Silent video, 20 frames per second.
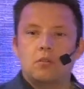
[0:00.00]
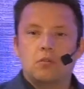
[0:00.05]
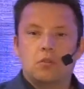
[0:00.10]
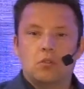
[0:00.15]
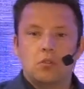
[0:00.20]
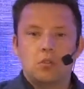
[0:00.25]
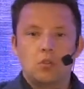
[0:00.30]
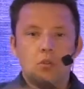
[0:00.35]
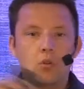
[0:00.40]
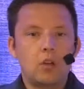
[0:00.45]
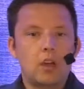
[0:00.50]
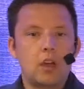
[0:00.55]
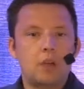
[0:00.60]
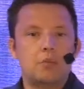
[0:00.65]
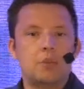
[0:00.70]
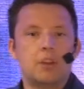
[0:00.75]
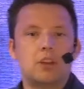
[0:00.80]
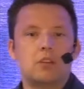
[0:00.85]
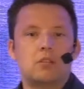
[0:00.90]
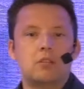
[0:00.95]
your
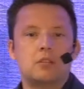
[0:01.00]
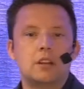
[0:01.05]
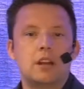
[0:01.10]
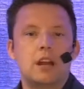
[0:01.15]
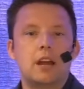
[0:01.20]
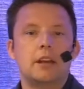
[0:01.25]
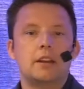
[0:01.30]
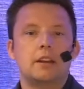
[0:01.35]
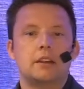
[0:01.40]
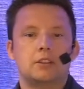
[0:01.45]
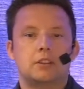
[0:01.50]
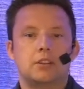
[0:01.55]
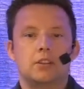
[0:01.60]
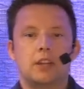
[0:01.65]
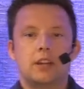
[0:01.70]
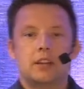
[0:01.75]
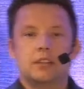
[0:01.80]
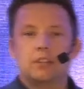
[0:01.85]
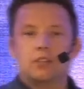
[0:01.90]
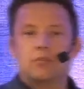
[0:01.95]
company online so
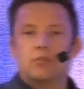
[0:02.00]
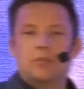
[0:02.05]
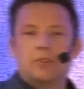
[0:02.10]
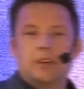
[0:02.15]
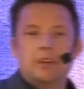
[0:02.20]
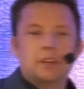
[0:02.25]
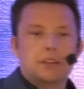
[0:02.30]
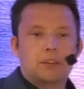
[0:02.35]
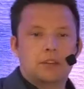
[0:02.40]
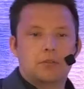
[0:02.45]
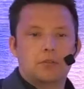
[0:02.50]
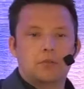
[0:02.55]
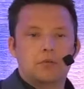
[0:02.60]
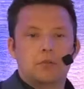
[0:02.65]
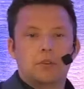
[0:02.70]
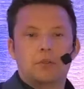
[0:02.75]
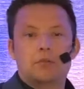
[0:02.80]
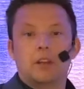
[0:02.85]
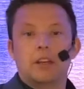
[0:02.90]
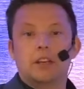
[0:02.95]
that it's an authentic
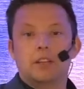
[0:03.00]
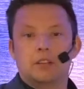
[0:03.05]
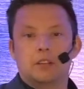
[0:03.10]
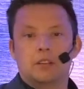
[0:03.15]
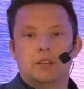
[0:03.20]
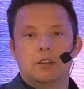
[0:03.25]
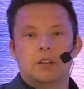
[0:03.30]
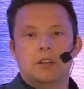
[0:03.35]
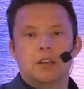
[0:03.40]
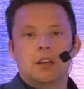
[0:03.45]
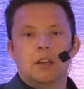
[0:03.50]
reflection?